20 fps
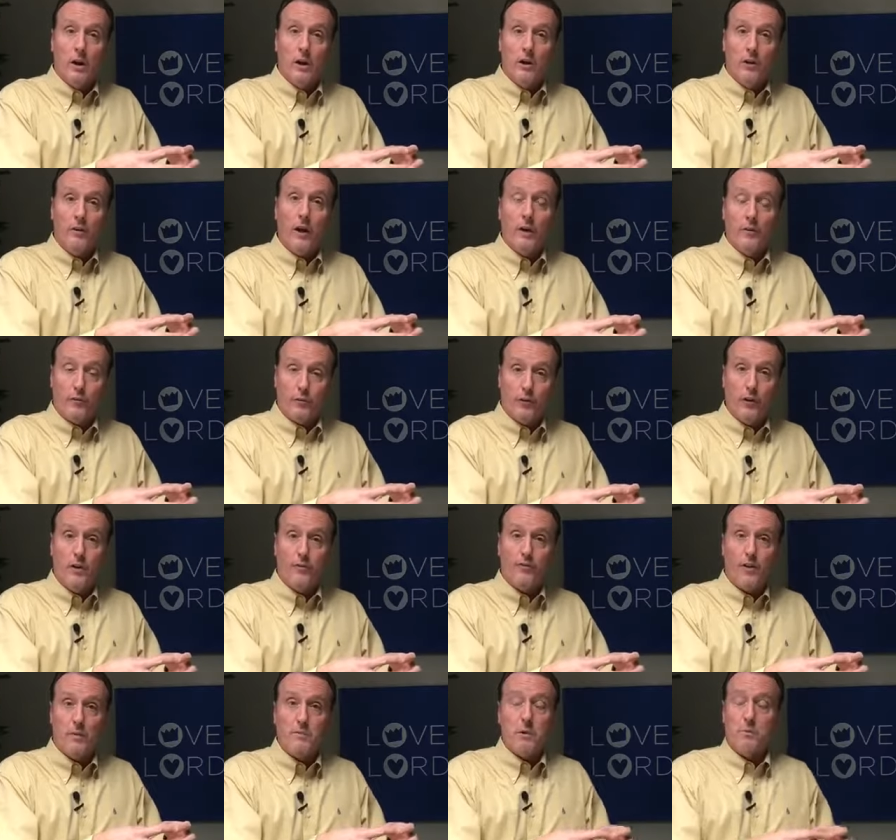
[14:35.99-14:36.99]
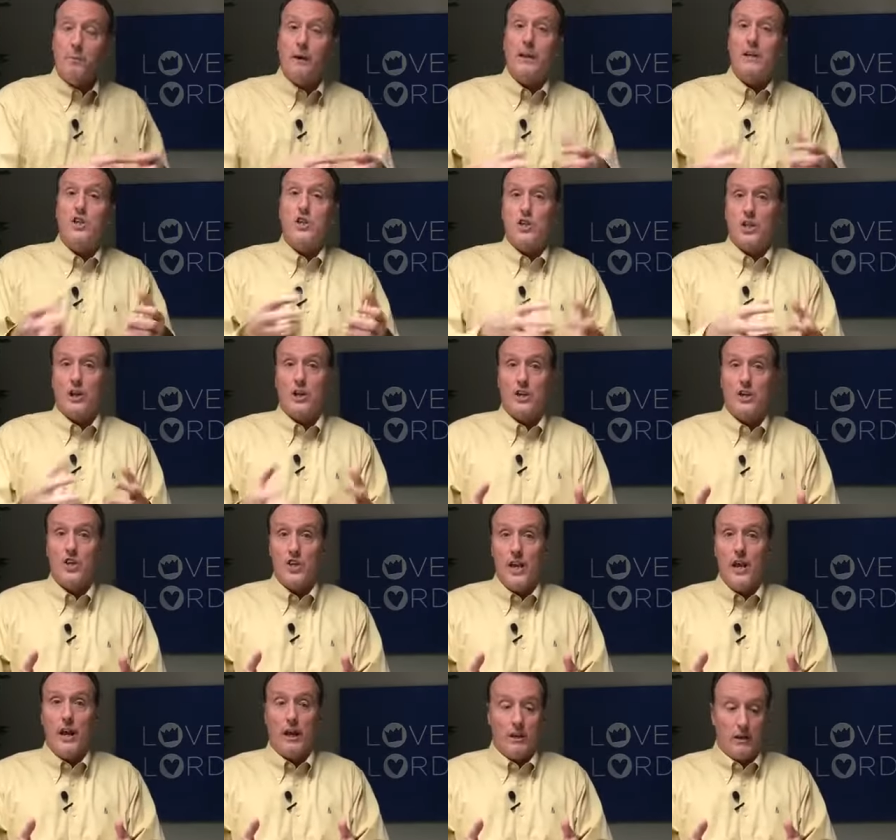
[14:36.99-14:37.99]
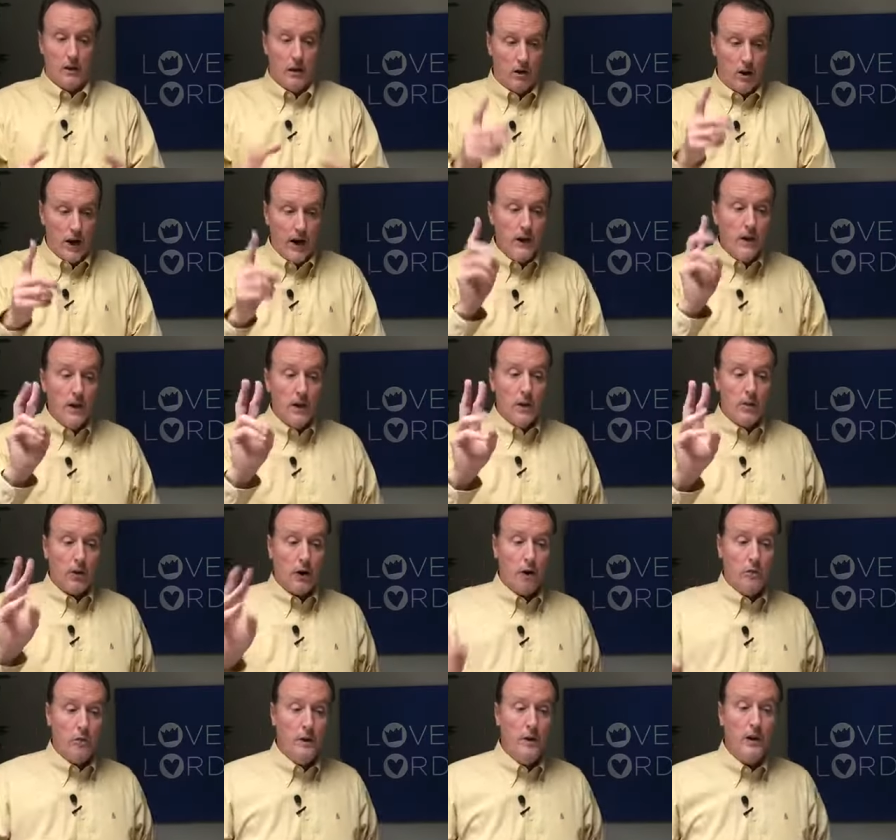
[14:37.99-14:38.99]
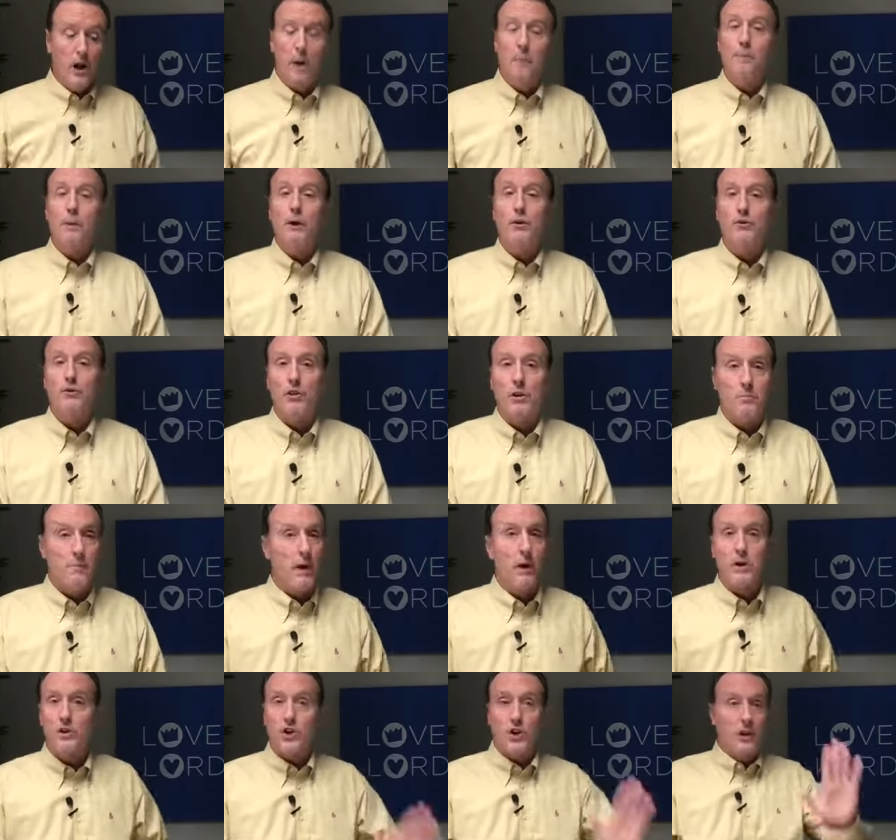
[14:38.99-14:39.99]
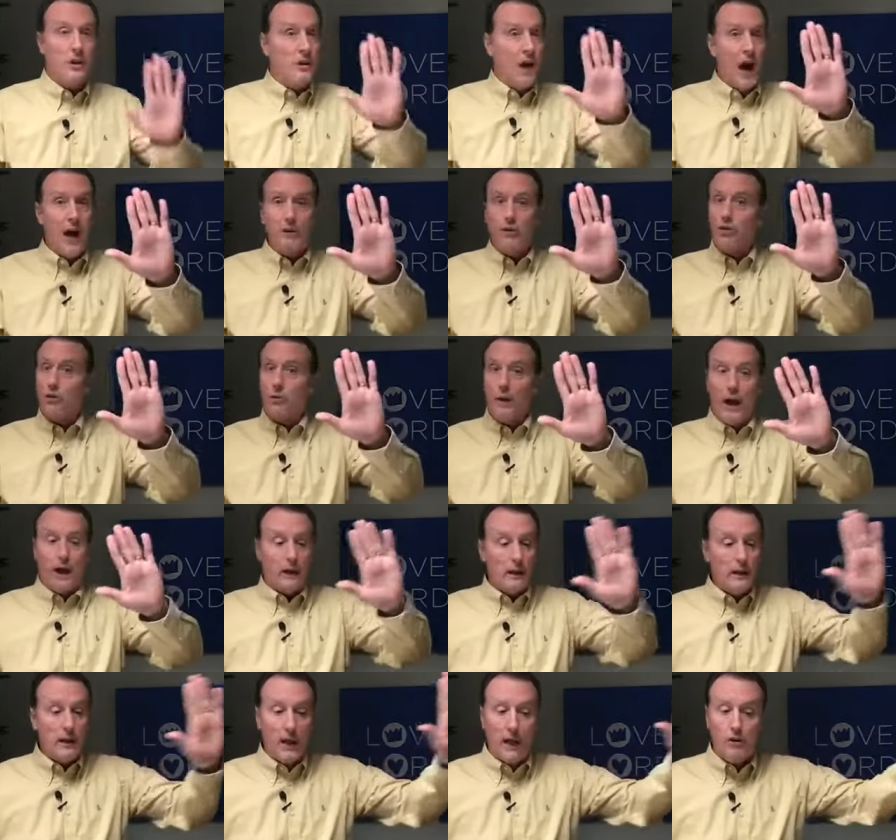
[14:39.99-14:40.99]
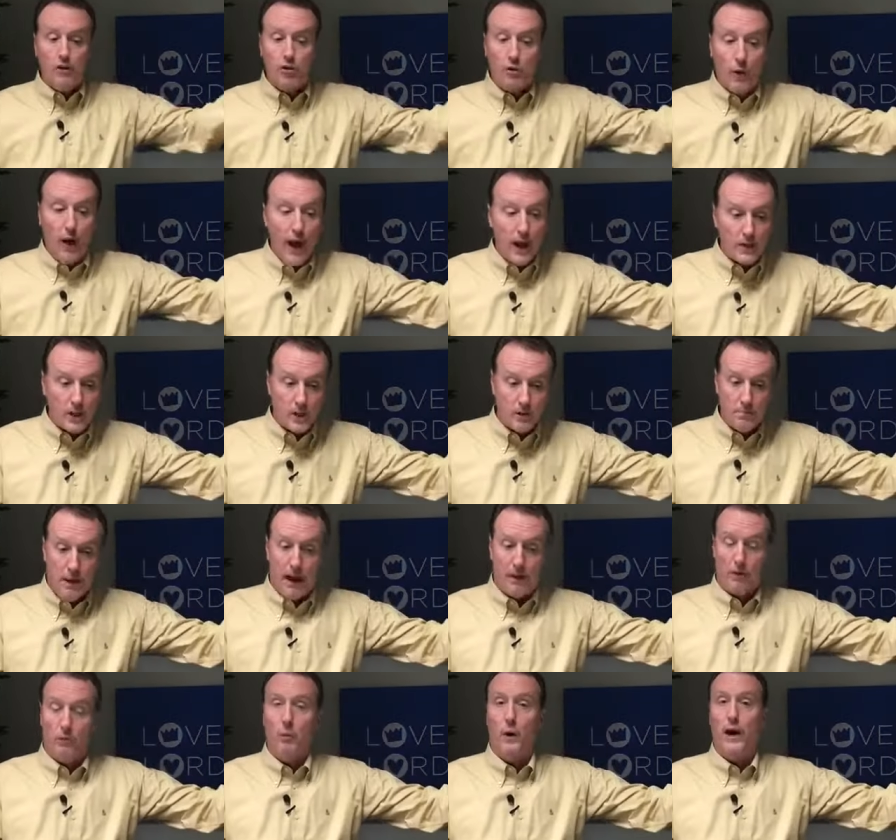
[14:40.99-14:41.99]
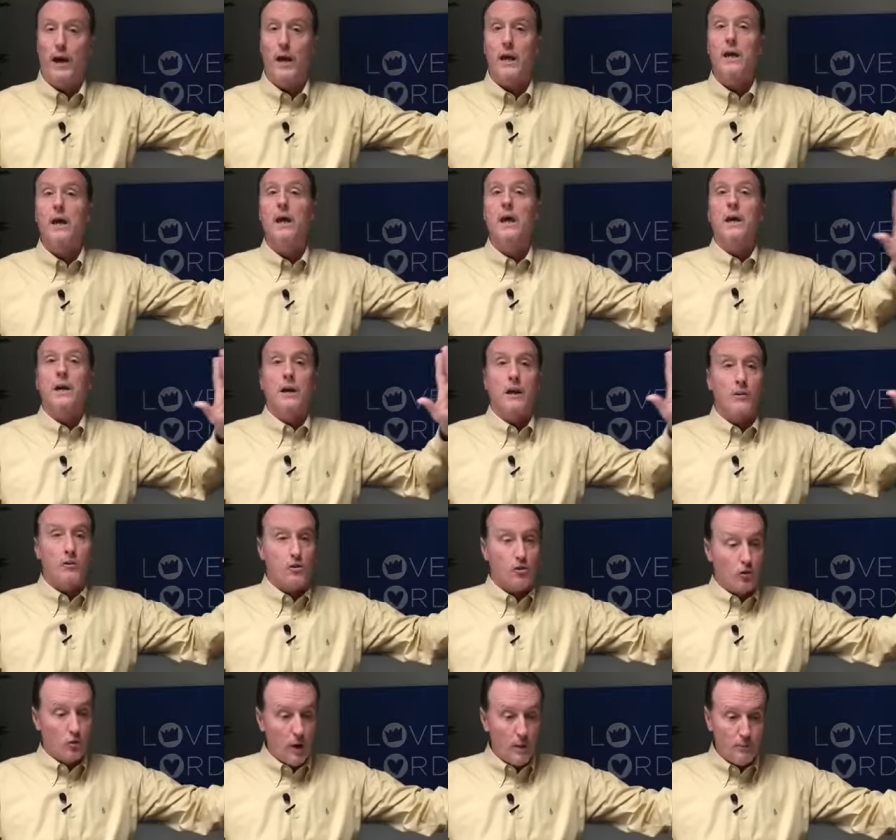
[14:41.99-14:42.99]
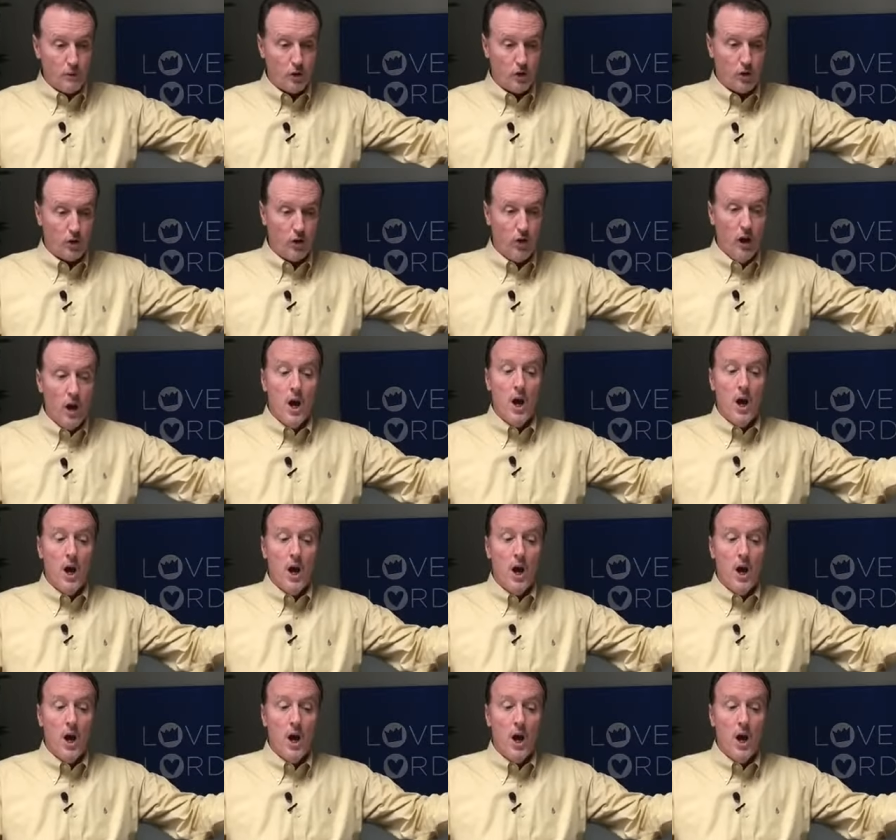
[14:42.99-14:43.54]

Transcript: You've gotten free from it, but it's still a sin, all right? Third one, abuse in marriage. Not directly addressed, by the way, in Scripture,